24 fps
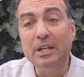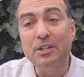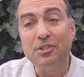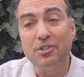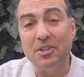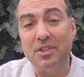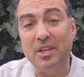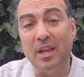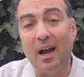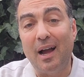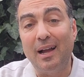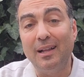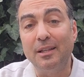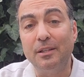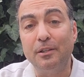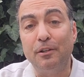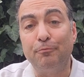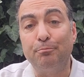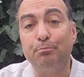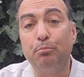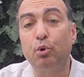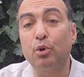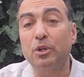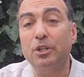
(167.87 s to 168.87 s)
to the island
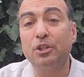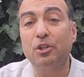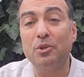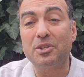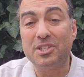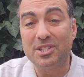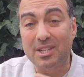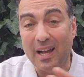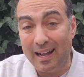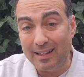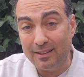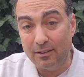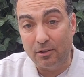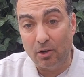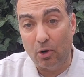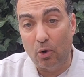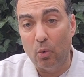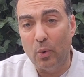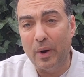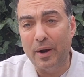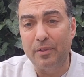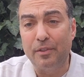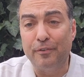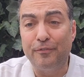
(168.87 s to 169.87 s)
of Porto Santo,
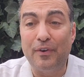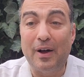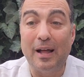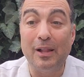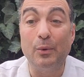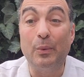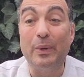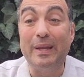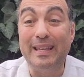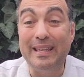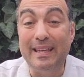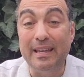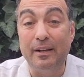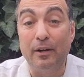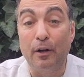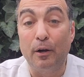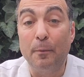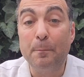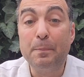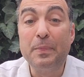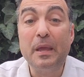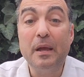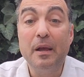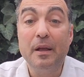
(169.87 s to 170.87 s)
where the following
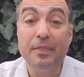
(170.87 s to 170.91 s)
year